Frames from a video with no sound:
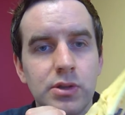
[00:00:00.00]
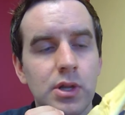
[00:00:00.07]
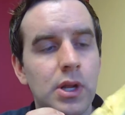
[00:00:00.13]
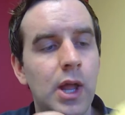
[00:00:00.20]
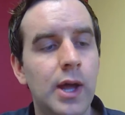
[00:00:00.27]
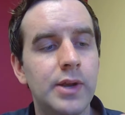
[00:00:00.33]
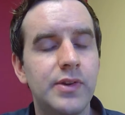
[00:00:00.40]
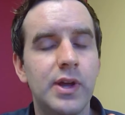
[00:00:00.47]
a
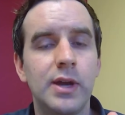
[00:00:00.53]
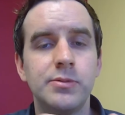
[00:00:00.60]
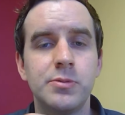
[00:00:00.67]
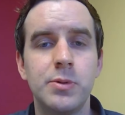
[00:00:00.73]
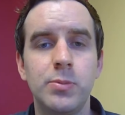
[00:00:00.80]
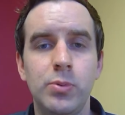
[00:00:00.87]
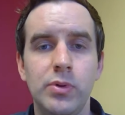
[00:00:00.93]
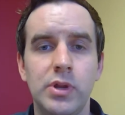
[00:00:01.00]
lot of times
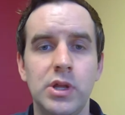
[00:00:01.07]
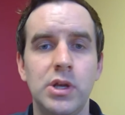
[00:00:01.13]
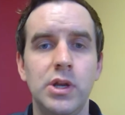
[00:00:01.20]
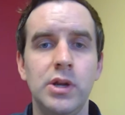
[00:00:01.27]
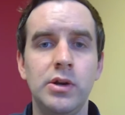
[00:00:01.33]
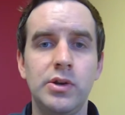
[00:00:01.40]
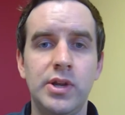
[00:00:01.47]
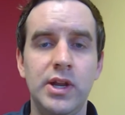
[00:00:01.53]
people that
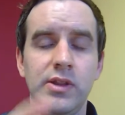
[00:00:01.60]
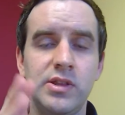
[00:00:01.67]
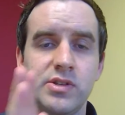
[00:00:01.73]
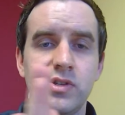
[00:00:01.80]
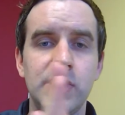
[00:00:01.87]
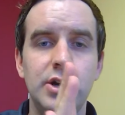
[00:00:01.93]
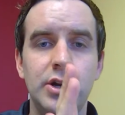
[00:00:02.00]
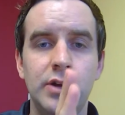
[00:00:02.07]
irritate
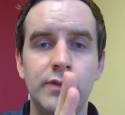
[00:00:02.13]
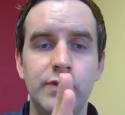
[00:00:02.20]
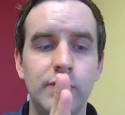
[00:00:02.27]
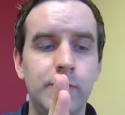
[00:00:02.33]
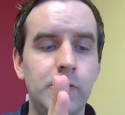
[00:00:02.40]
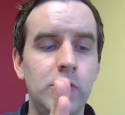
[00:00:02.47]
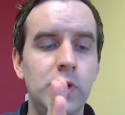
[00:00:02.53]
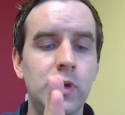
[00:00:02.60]
this area of the
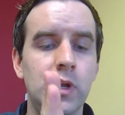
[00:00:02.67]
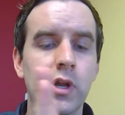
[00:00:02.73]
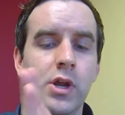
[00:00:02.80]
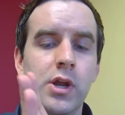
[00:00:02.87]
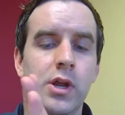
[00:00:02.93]
foot,